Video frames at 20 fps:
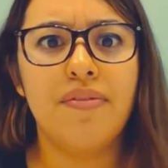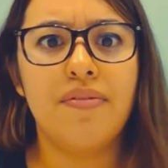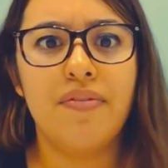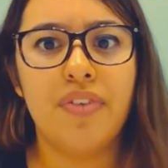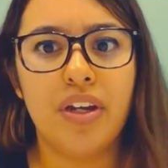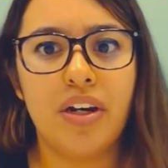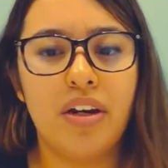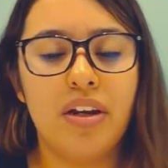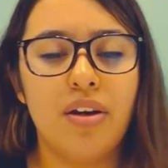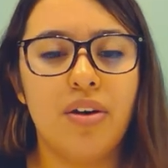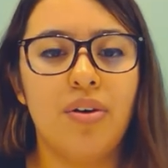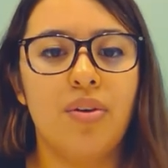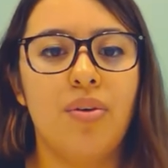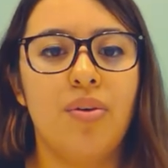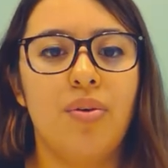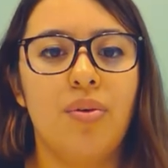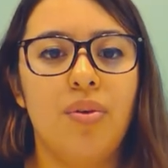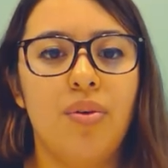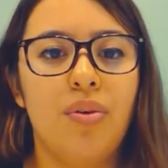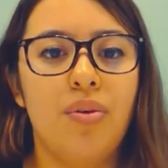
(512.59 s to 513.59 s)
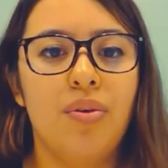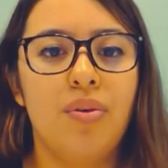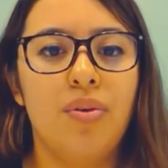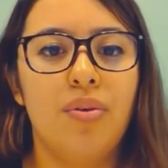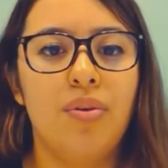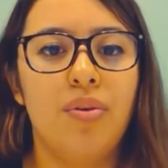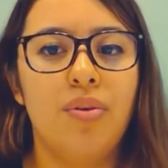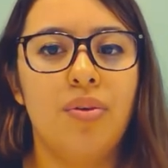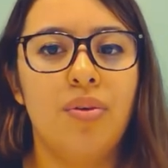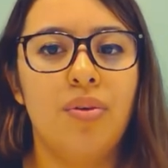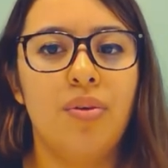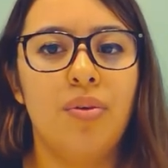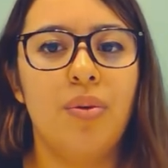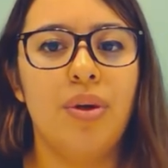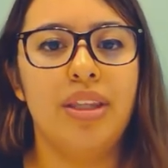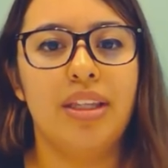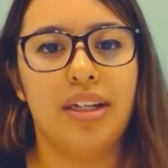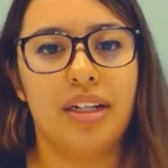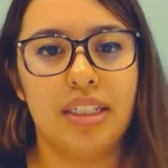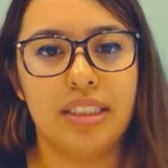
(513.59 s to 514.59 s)
video
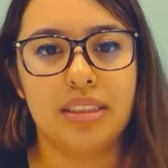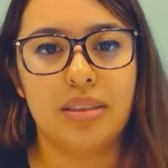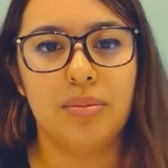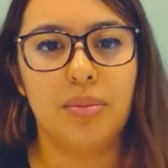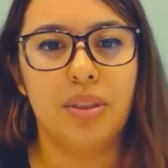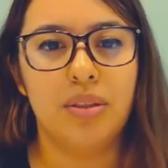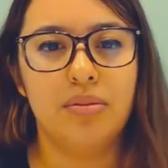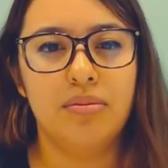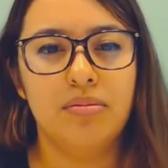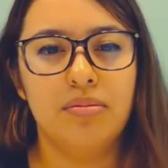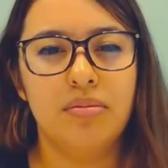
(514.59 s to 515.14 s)
with a customer.